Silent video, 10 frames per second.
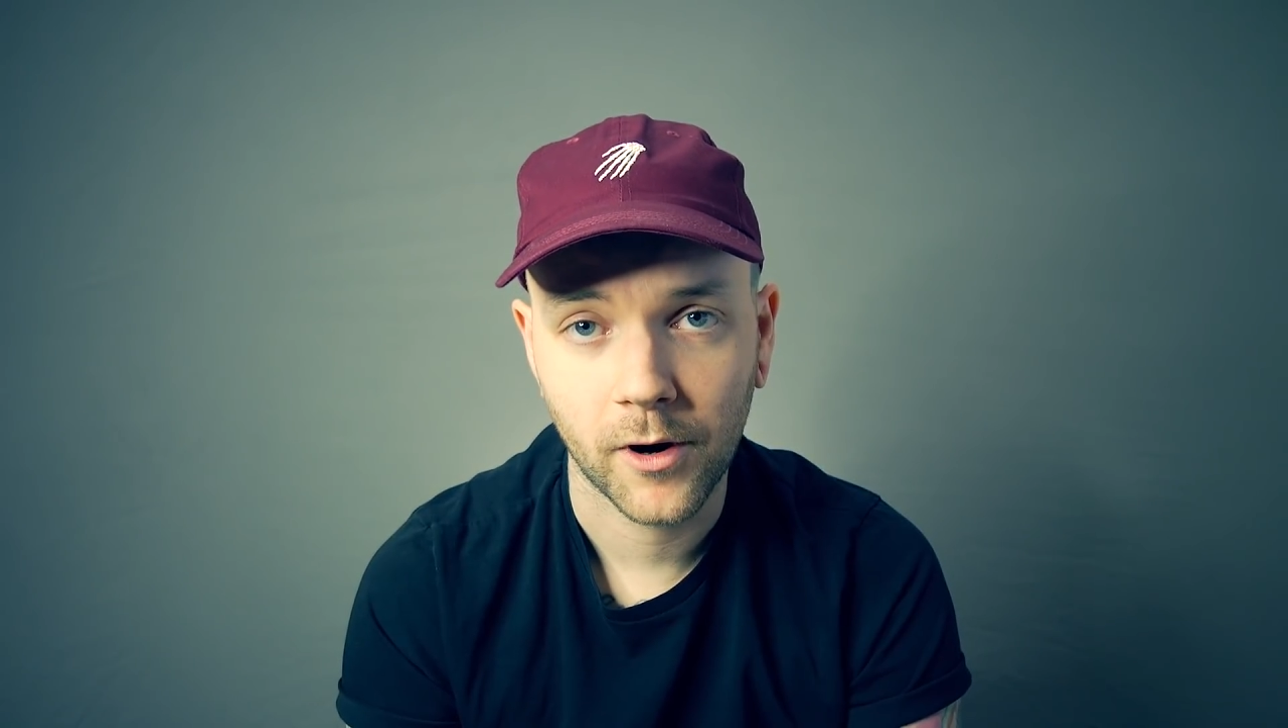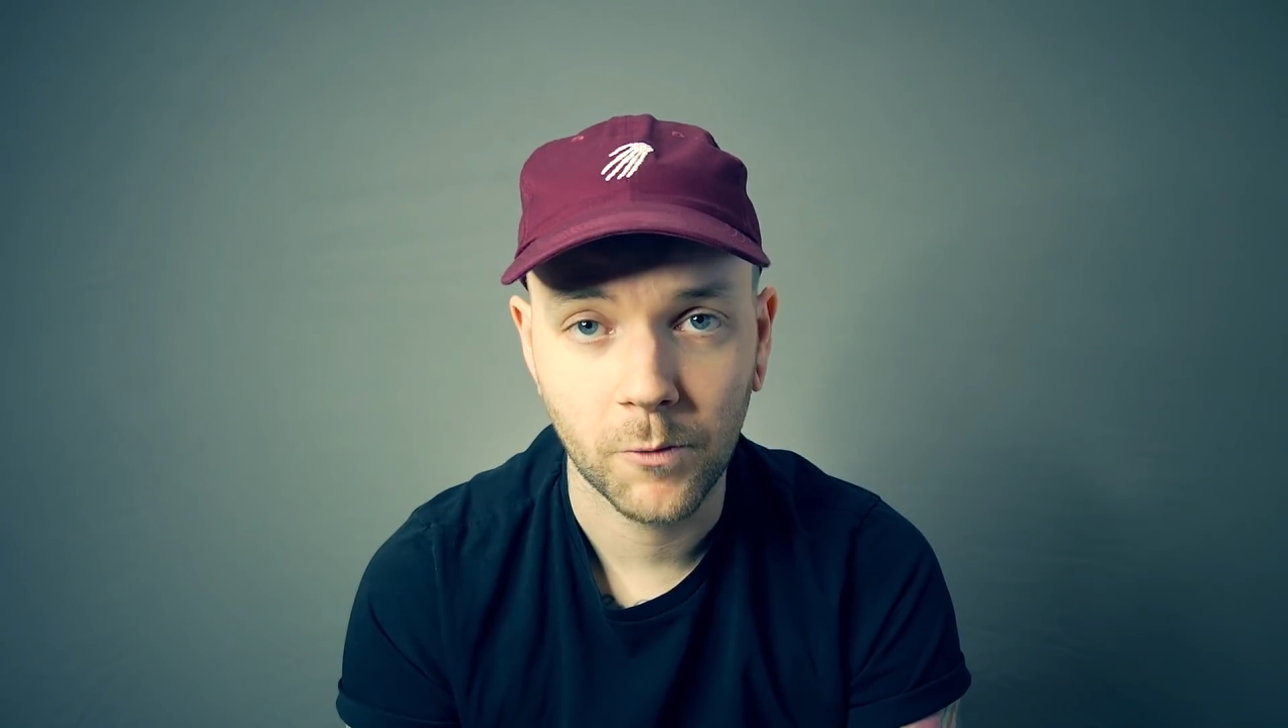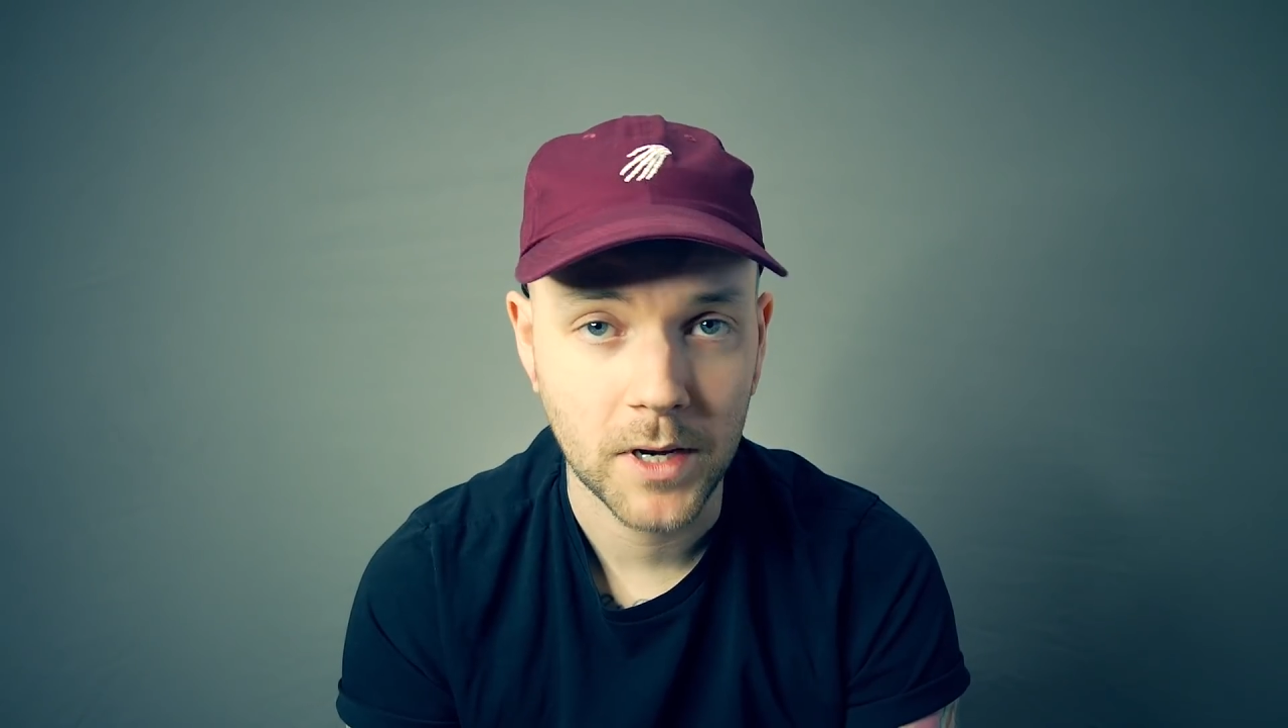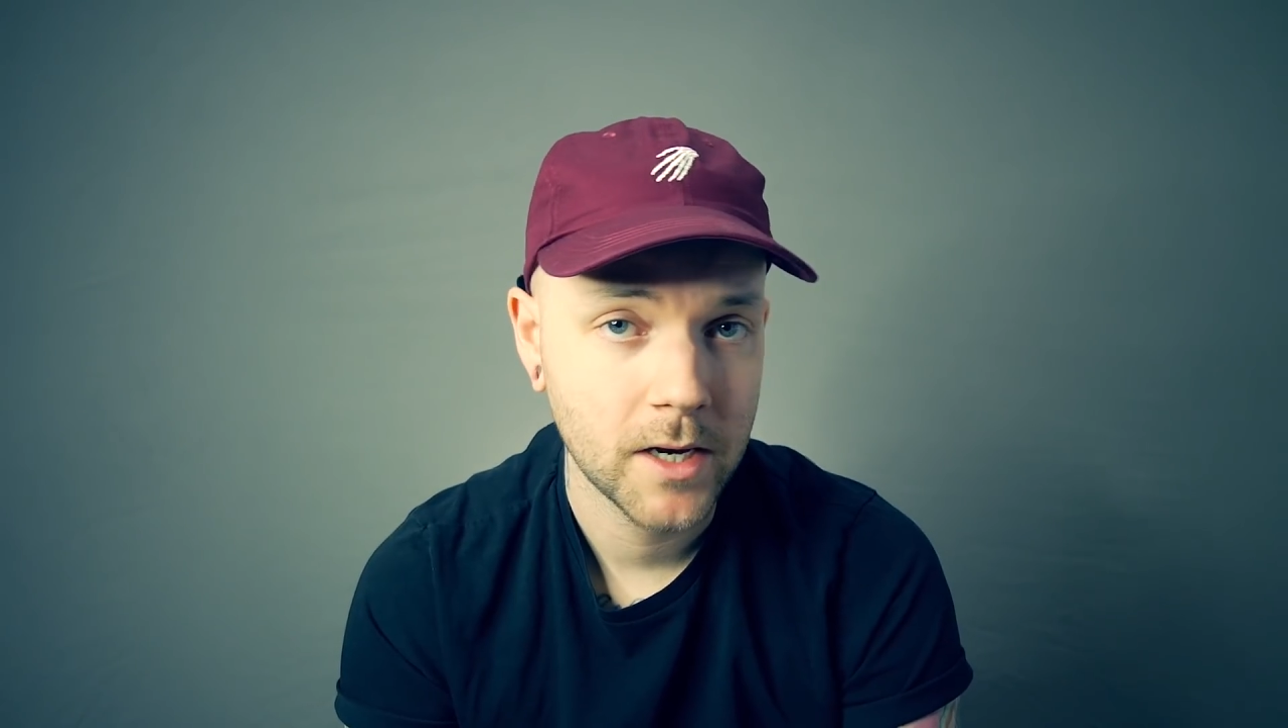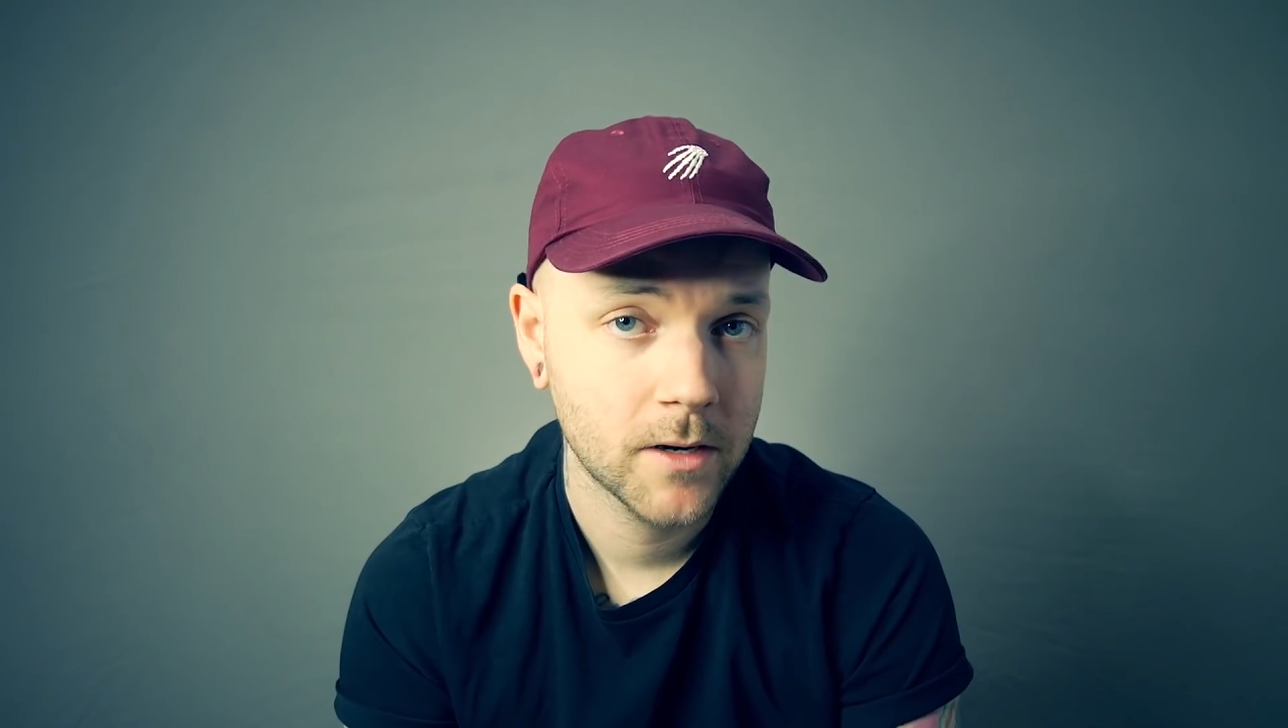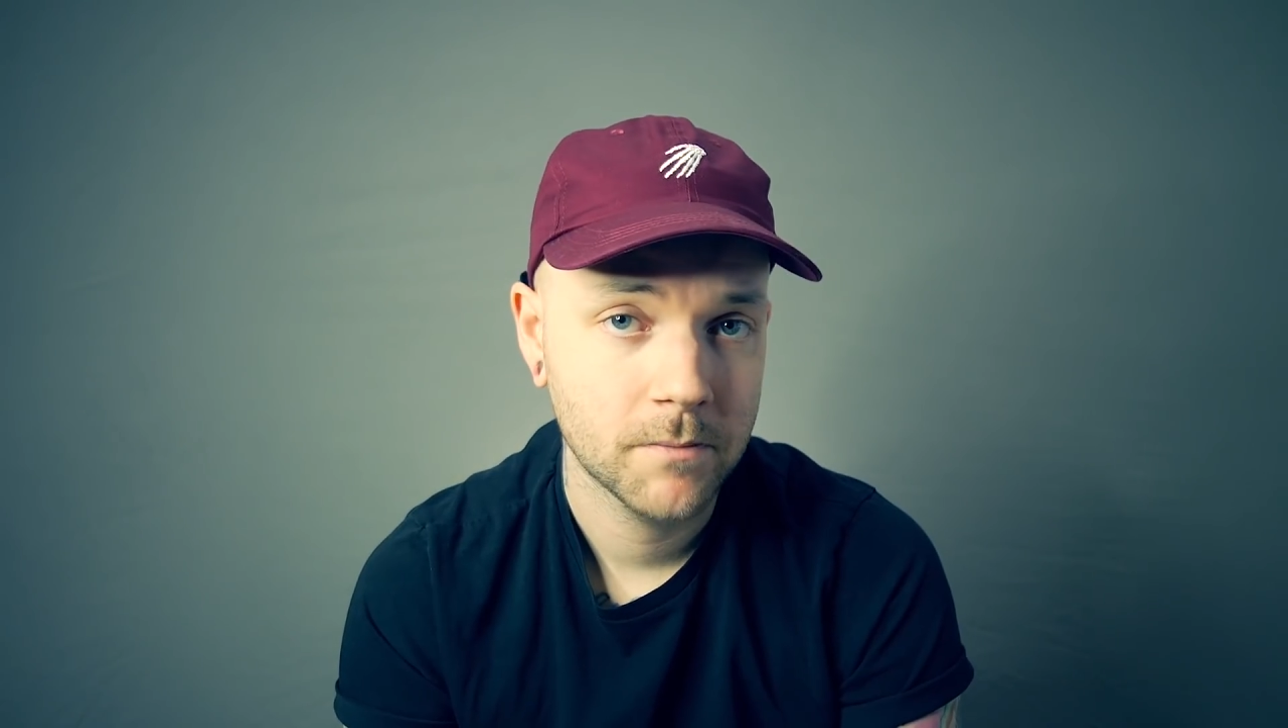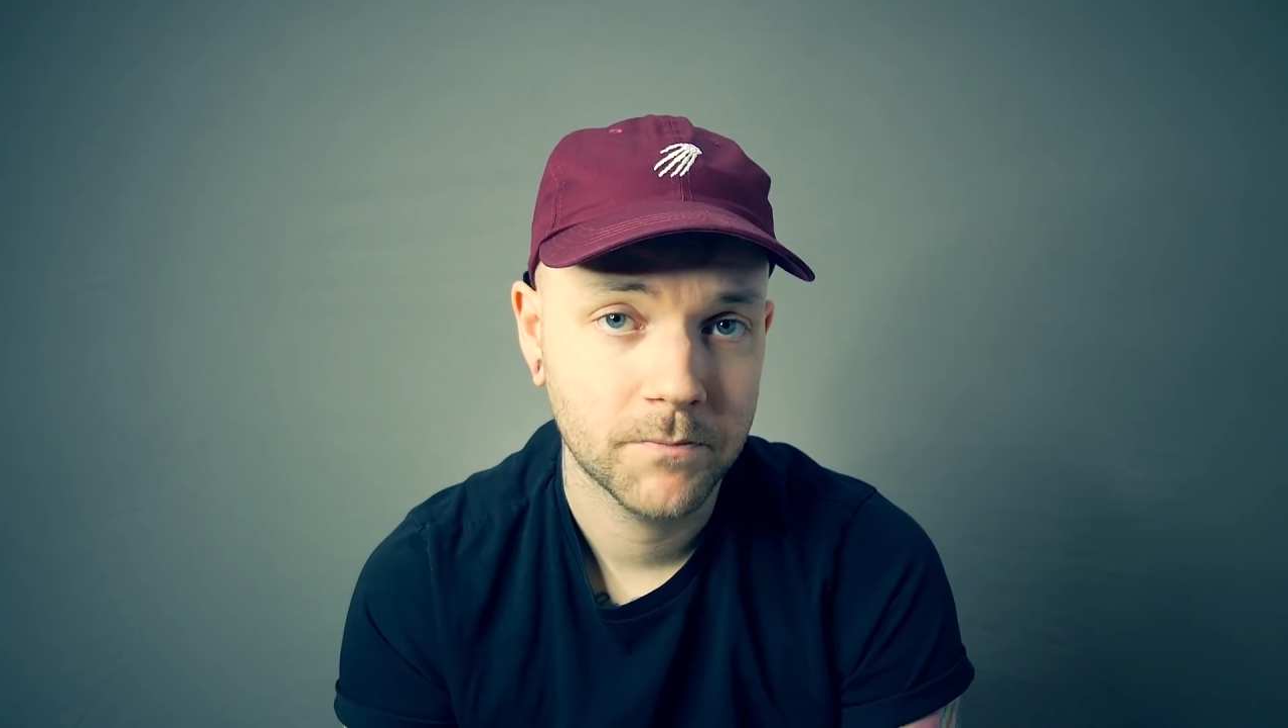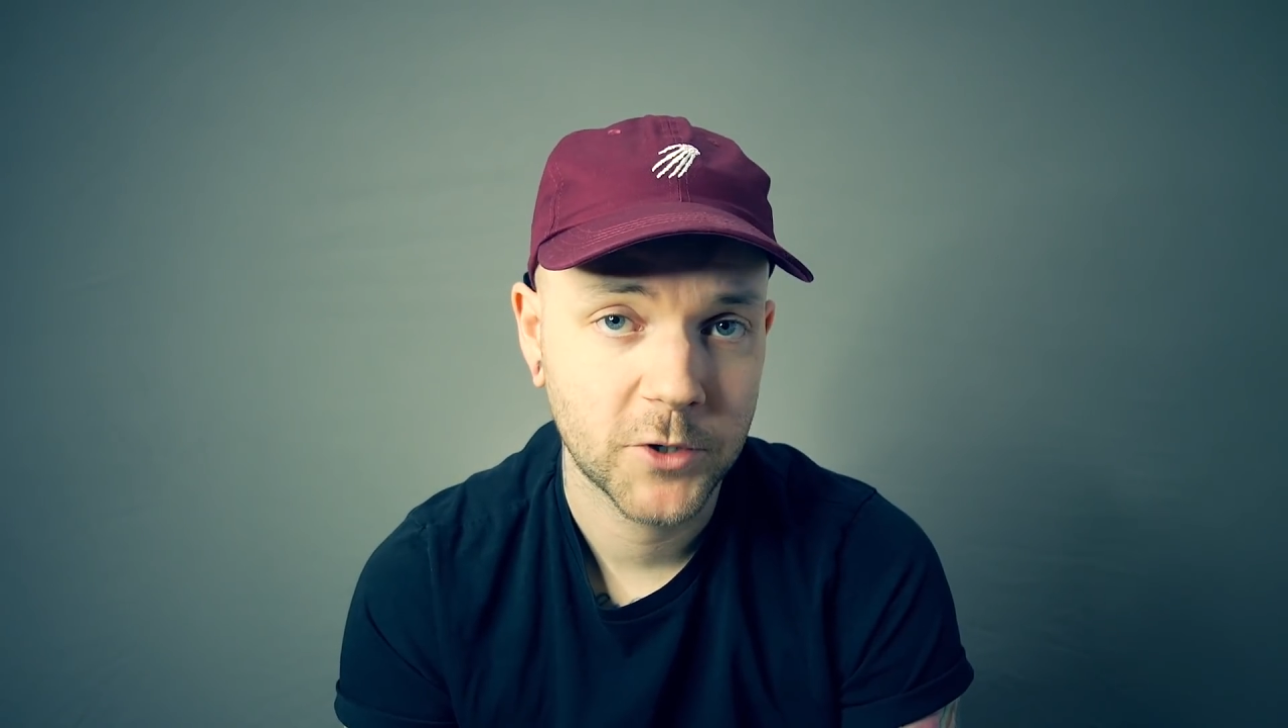a week